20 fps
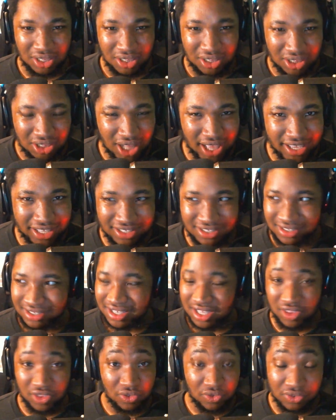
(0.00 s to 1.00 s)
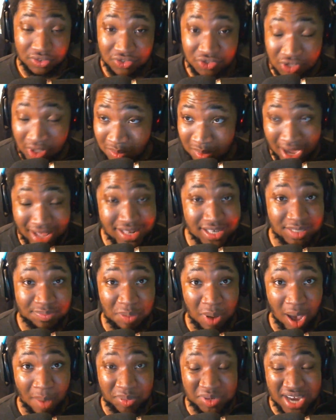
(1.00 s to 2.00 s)
Like, somebody is
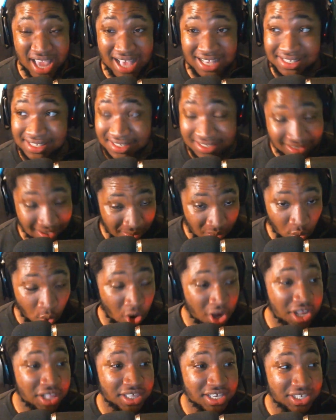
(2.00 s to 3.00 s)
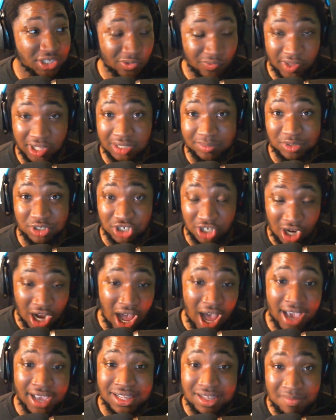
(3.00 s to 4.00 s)
popping acid. One of these developers are
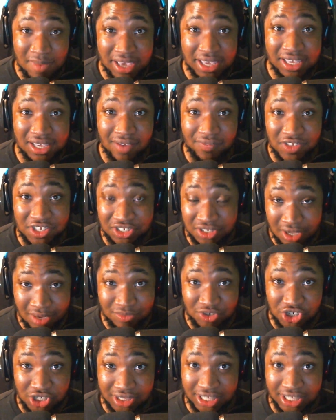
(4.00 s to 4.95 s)
high in the making of this dumb shit.